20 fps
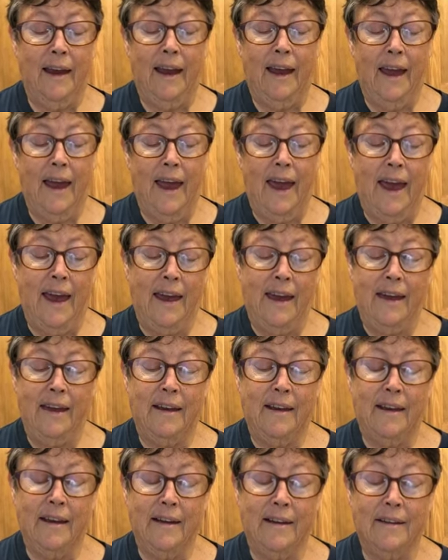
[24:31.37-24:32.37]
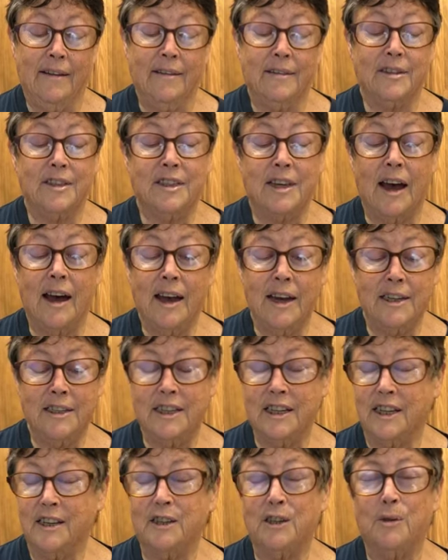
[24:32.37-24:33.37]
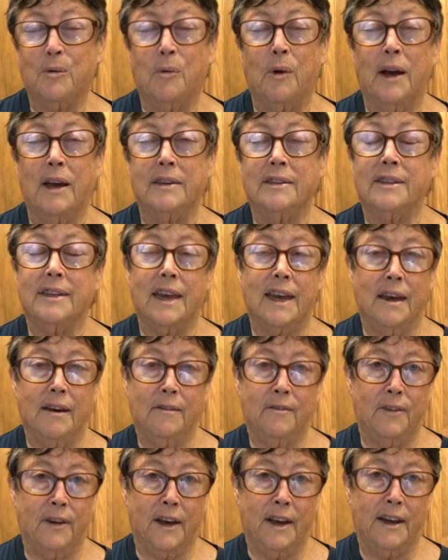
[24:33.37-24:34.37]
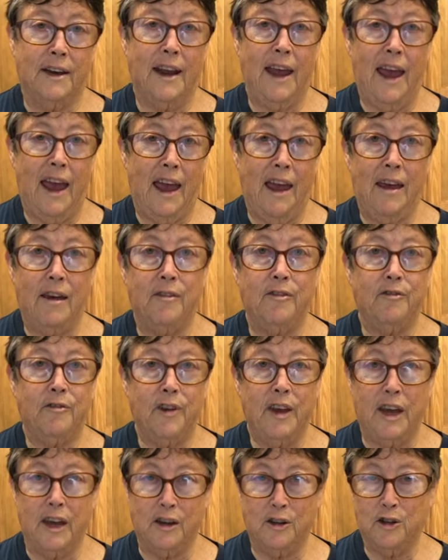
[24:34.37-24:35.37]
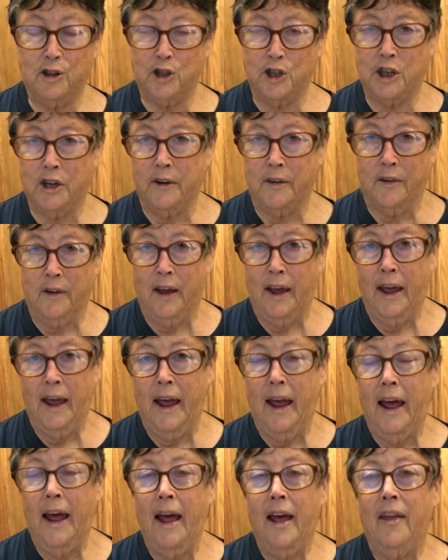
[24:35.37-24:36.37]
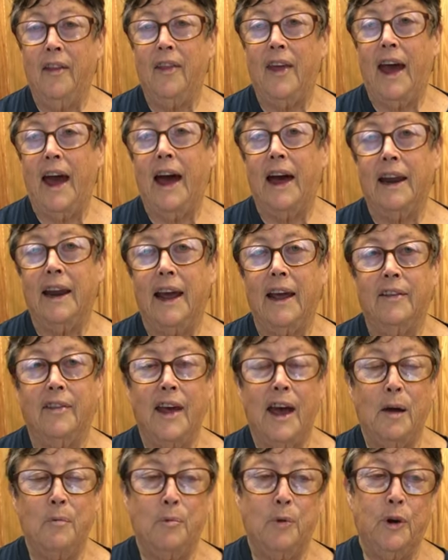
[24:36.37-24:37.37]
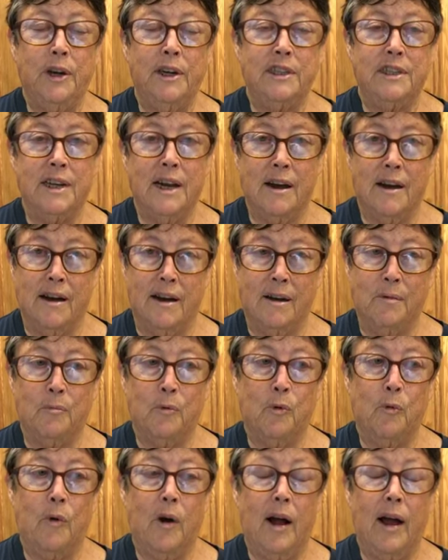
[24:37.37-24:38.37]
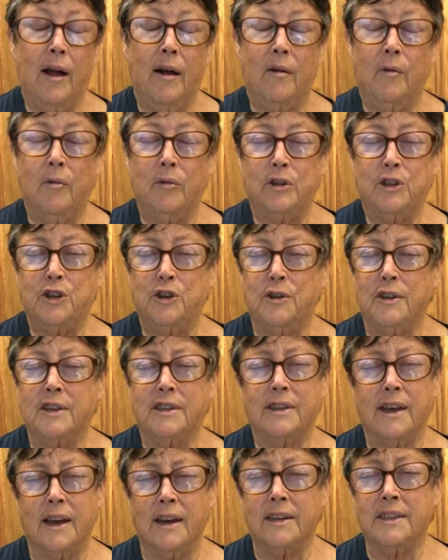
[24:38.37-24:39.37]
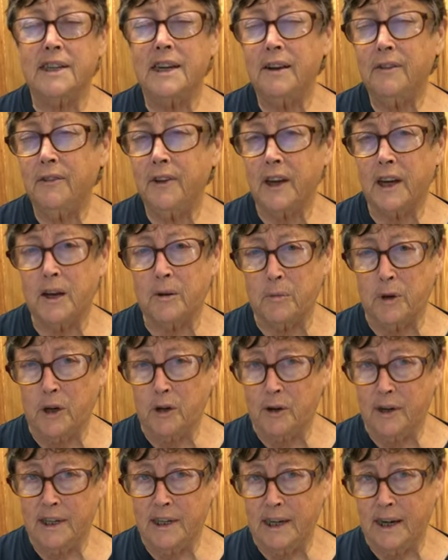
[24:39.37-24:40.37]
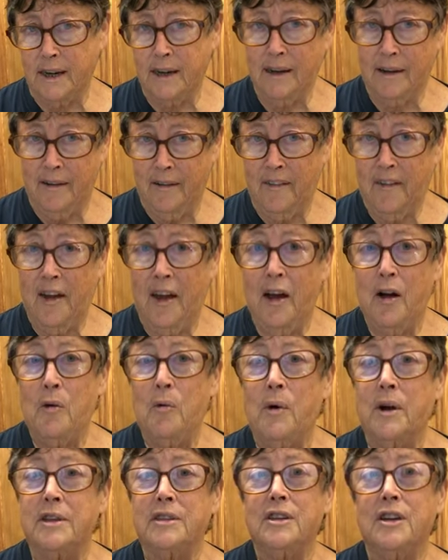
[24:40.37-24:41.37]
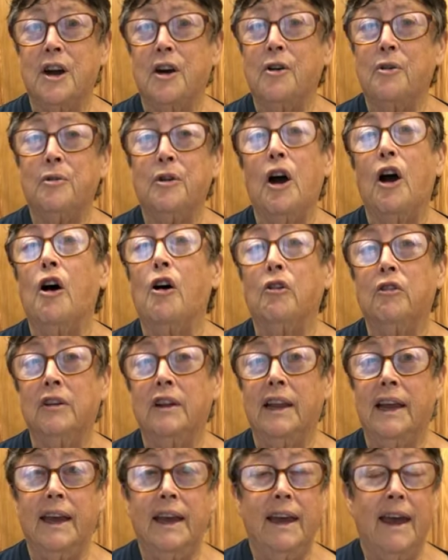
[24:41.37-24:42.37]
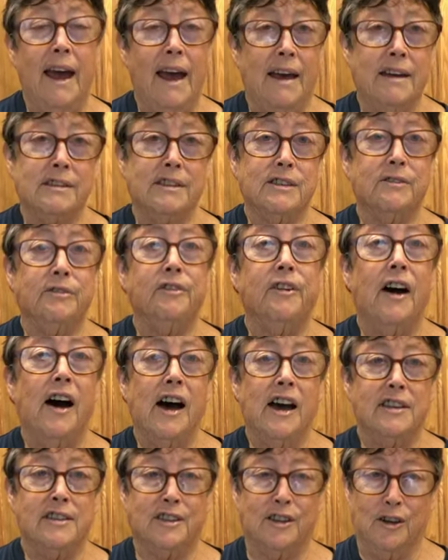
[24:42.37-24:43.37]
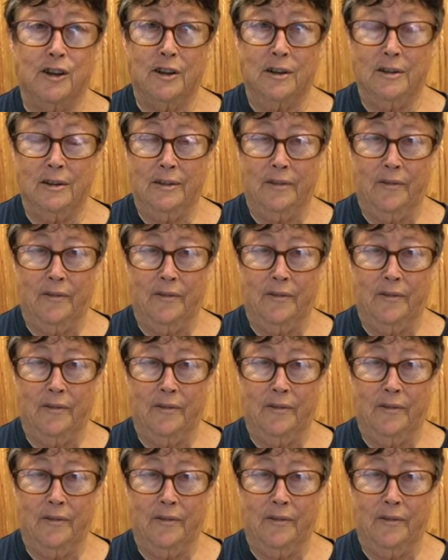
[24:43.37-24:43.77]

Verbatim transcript: a scientist was given a fish that at that point in time to the scientific community was known only as a fossil,